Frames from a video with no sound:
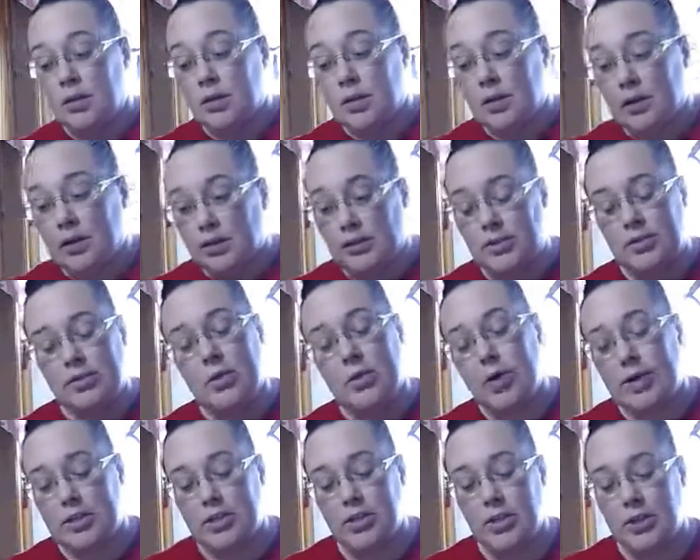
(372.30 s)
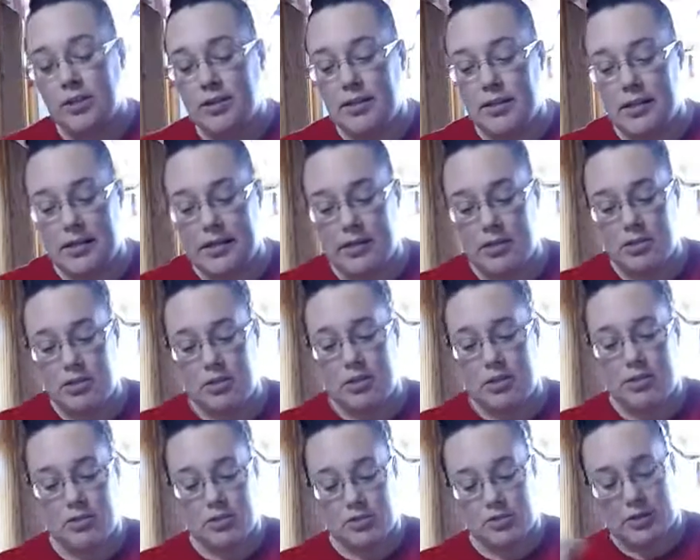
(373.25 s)
And so I talked to the kids
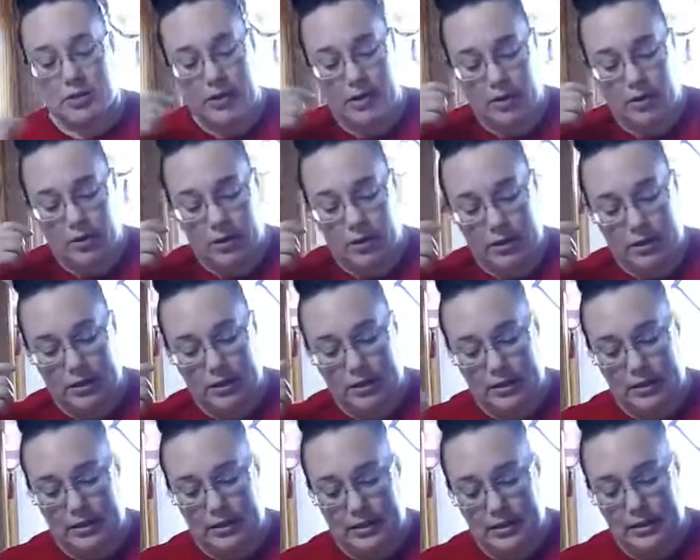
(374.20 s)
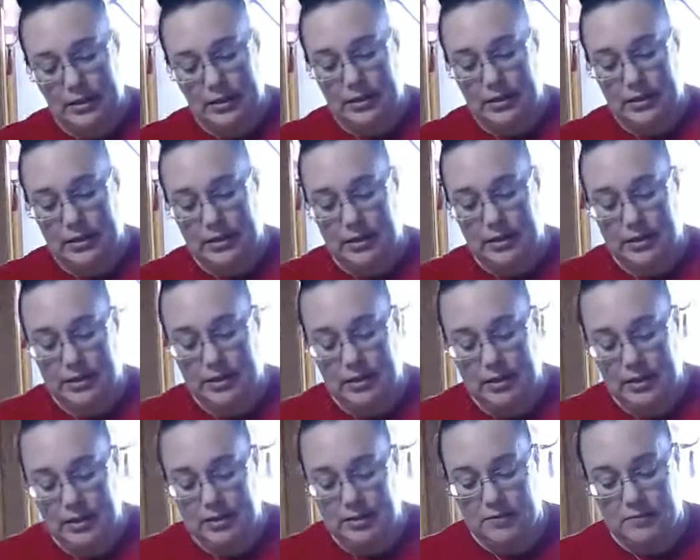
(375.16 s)
yesterday on the
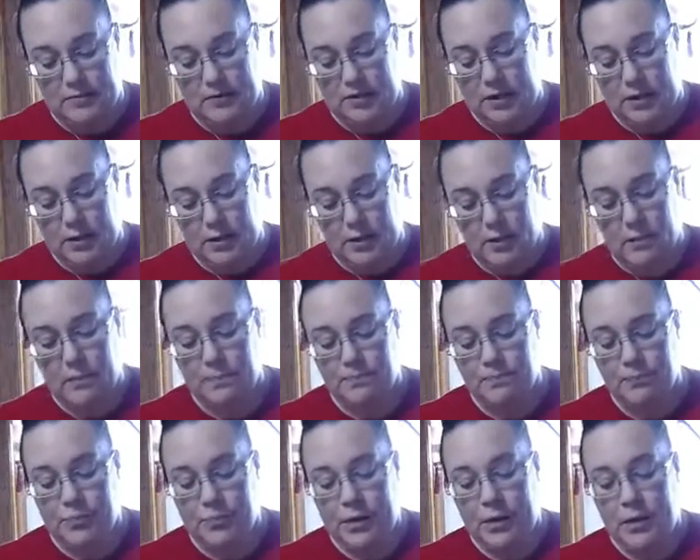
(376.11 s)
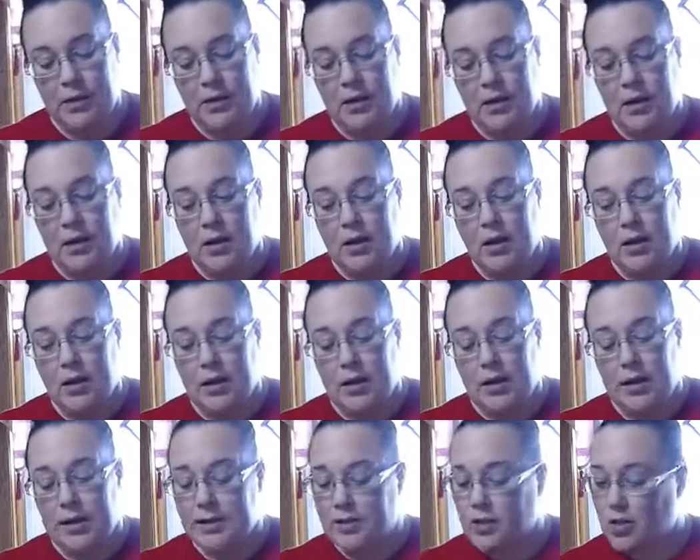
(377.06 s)
kids video,
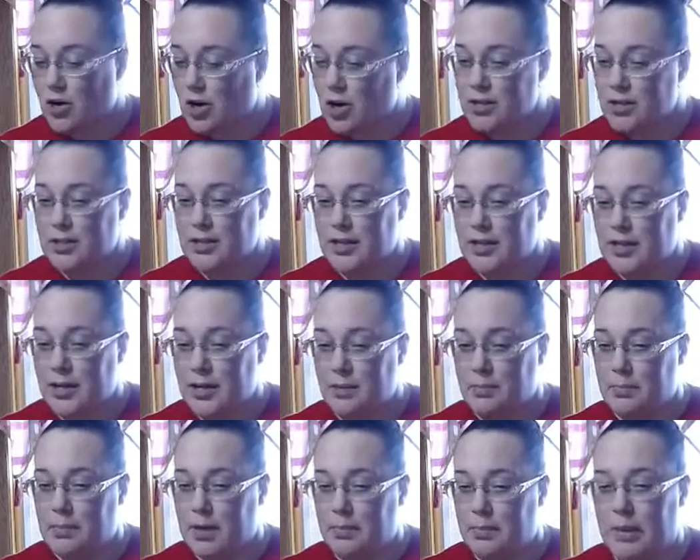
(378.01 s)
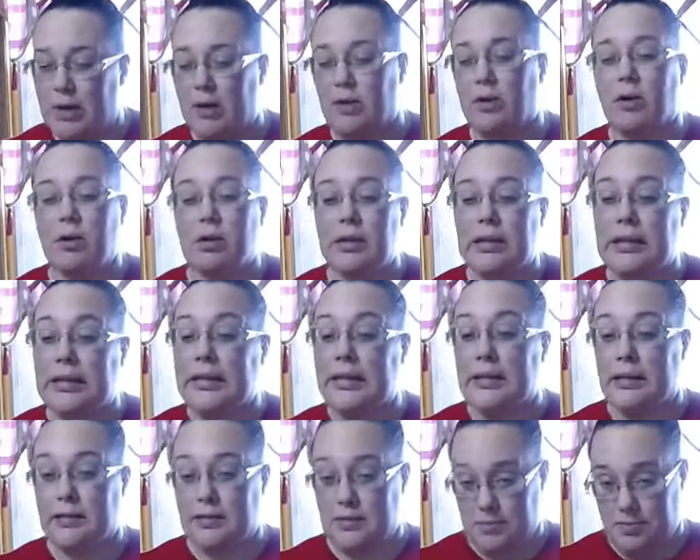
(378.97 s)
and I talked to them about
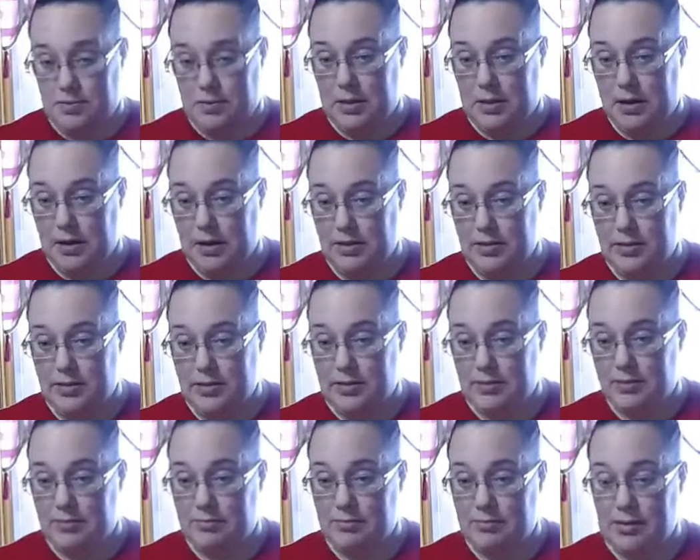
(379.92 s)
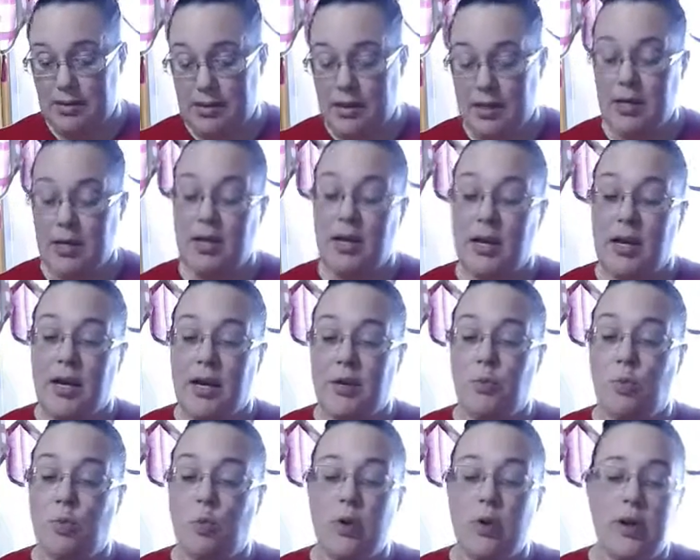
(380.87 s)
cleaning supplies
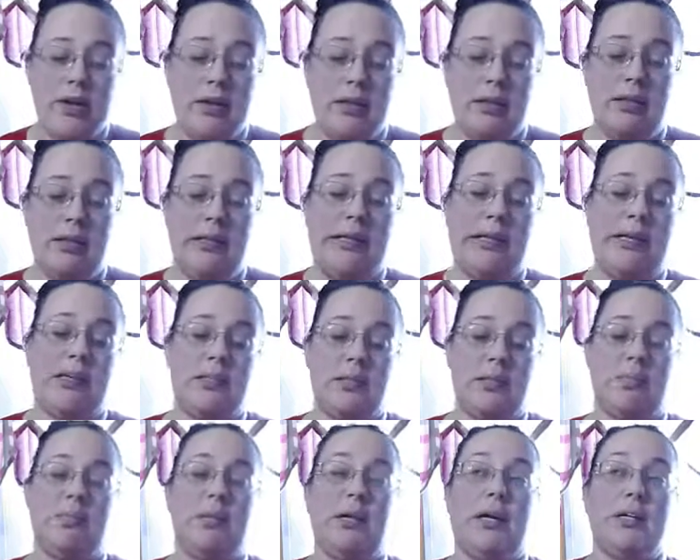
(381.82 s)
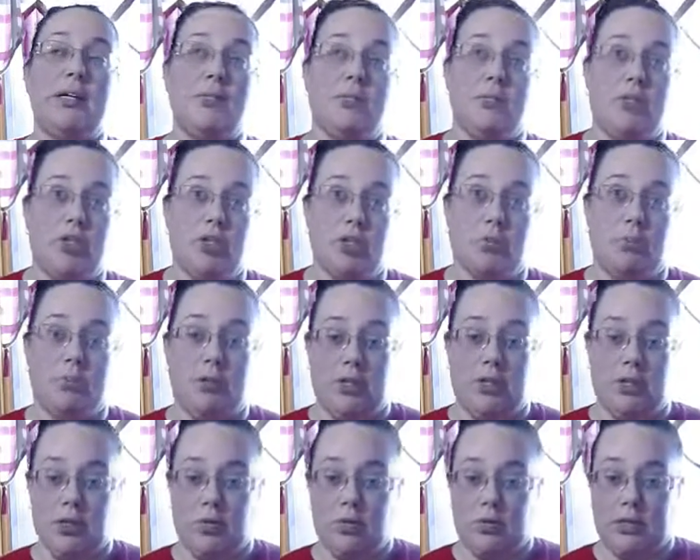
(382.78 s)
and what cleaning supplies we should be
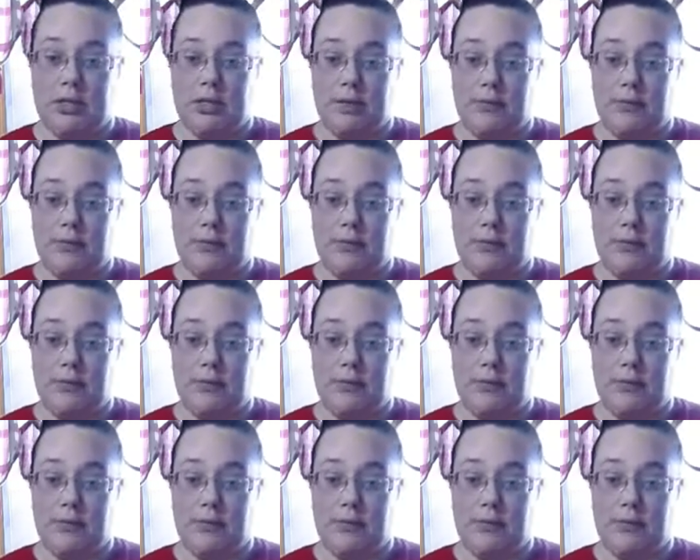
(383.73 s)
using.